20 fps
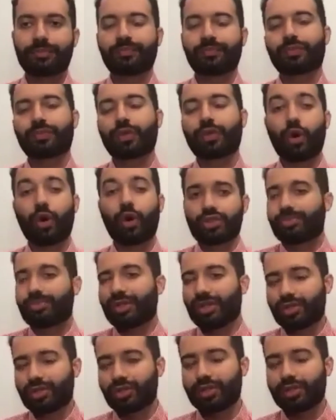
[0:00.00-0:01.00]
or
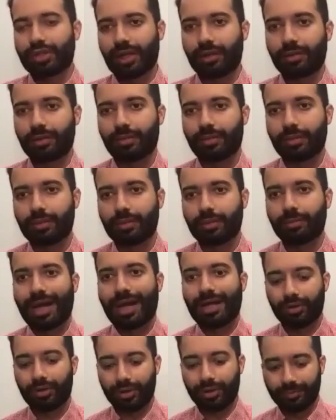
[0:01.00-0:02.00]
speech in that
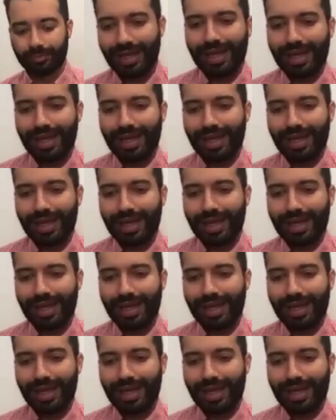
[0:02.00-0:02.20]
matter.